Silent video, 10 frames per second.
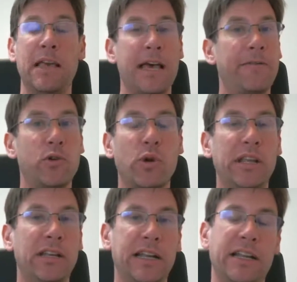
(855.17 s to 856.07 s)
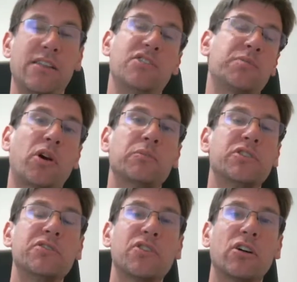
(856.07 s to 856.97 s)
Have you run into any of these problems
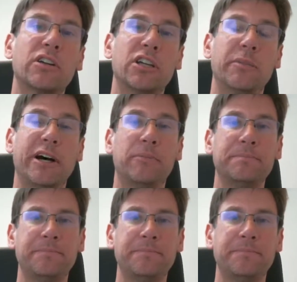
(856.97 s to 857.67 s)
she's talking about?